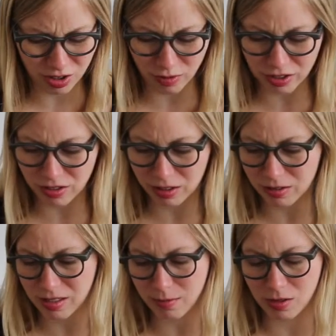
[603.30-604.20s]
sweater.
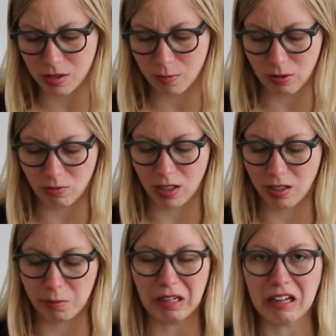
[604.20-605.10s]
It seems to be
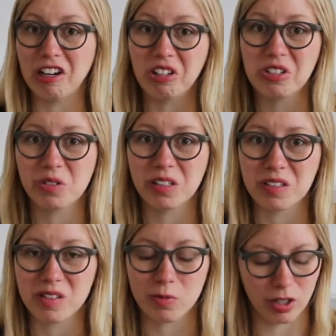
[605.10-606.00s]
really big. I also
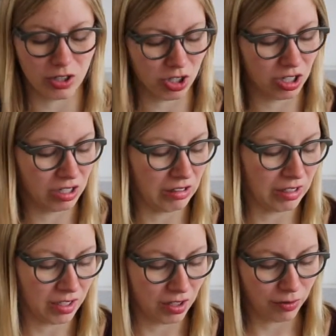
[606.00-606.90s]
didn't swatch
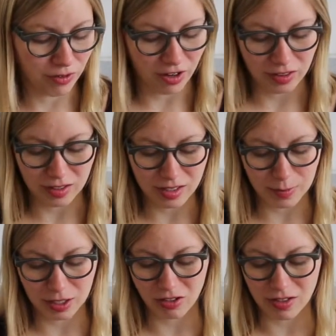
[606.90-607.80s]
for this,
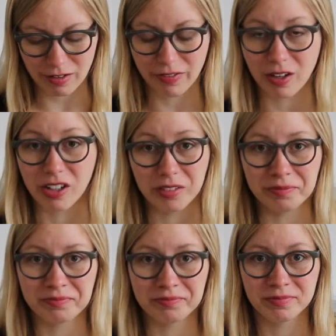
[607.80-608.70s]
because I figure
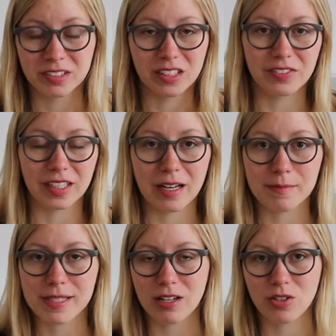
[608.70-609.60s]
if it
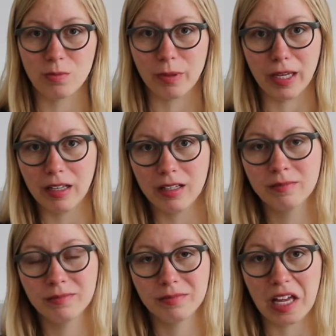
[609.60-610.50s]
comes out too big,
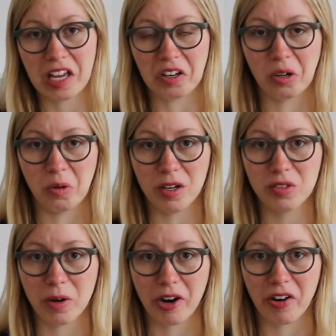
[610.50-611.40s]
they can
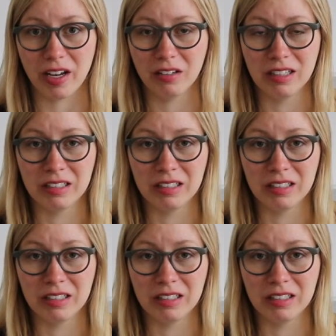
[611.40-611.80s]
always wear it